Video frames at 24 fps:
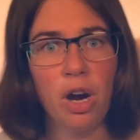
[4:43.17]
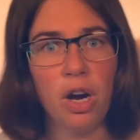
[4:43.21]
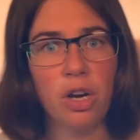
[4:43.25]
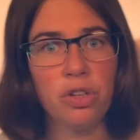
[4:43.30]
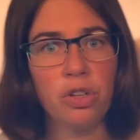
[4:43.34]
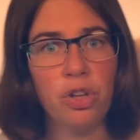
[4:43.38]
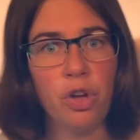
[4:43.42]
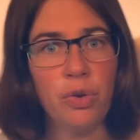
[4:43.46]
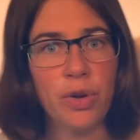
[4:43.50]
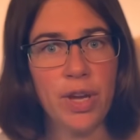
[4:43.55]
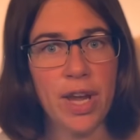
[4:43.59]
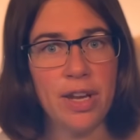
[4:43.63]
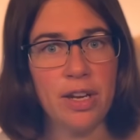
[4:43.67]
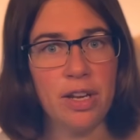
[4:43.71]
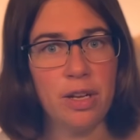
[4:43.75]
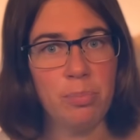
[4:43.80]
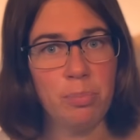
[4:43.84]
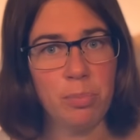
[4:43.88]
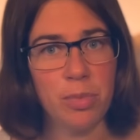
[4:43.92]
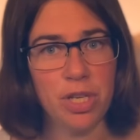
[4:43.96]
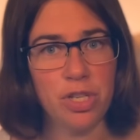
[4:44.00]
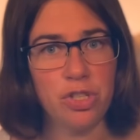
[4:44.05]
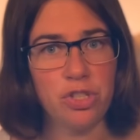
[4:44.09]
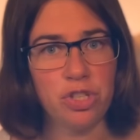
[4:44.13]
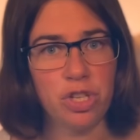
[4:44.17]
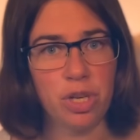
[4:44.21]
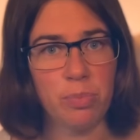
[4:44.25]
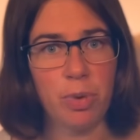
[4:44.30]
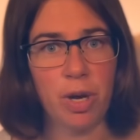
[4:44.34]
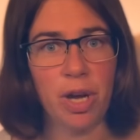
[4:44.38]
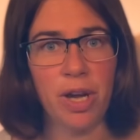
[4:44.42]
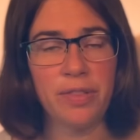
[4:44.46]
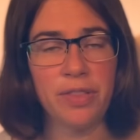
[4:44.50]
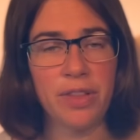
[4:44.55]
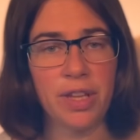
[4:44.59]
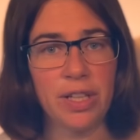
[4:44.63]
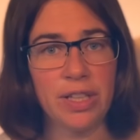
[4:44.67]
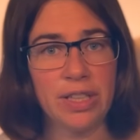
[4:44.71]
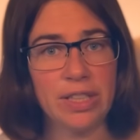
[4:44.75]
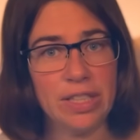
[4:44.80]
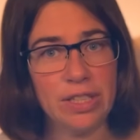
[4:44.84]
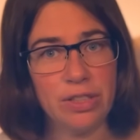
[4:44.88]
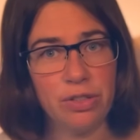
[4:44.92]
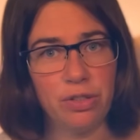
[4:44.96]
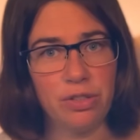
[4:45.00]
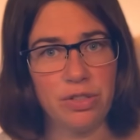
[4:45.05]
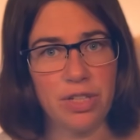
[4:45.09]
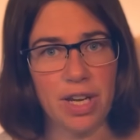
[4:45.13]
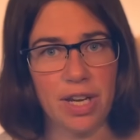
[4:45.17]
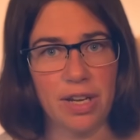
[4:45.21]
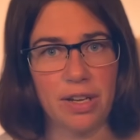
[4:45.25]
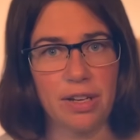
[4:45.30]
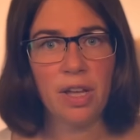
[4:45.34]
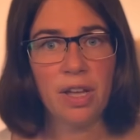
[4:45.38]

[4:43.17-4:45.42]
are located midship on the Lido deck.